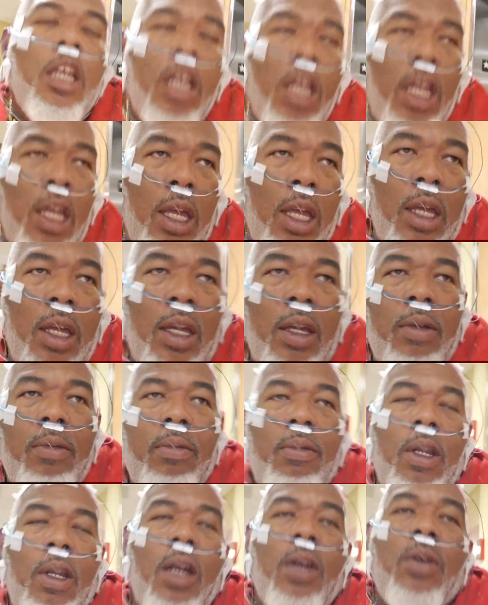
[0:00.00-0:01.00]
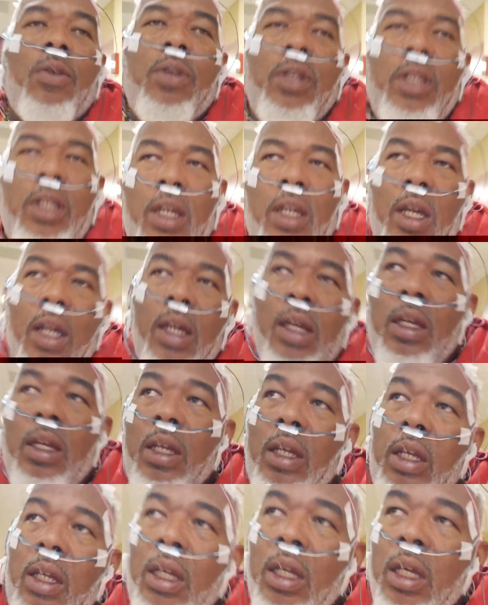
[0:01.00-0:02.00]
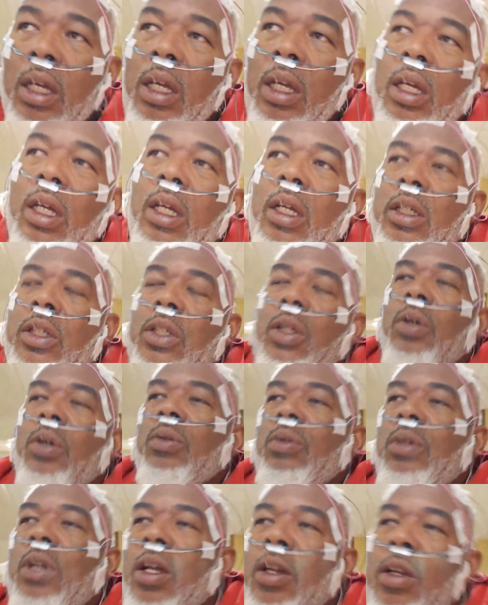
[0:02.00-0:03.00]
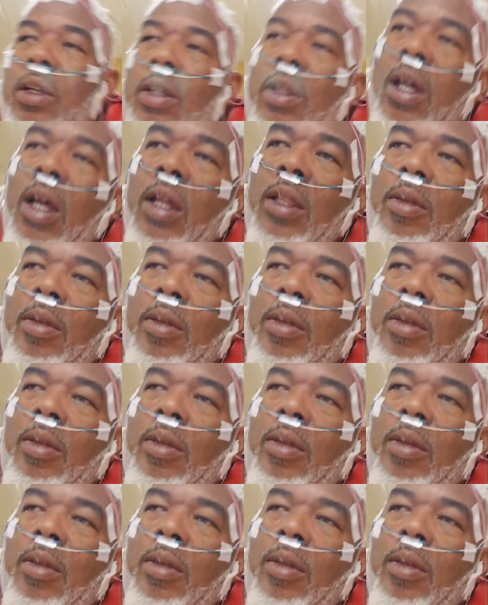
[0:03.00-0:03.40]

Uh, not only uh, so not uh,